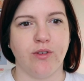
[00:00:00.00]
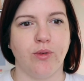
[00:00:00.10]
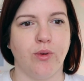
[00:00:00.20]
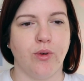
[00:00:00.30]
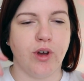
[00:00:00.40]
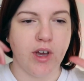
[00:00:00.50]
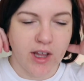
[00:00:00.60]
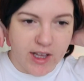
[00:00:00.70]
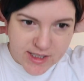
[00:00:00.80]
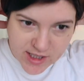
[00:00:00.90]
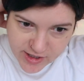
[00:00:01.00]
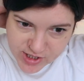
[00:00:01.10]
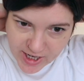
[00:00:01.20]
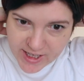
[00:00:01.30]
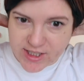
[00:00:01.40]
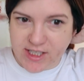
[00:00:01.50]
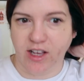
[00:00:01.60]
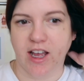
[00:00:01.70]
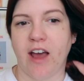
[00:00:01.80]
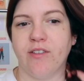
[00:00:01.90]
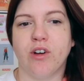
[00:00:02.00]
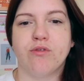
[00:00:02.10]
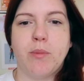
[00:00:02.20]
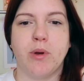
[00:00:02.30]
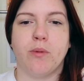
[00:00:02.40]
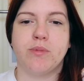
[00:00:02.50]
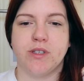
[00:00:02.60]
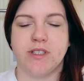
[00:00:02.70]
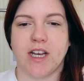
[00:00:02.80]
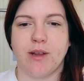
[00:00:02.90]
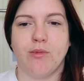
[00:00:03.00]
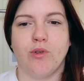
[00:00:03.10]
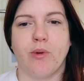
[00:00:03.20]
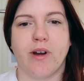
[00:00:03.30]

or there's slight changes, like I haven't got ribbon options anymore,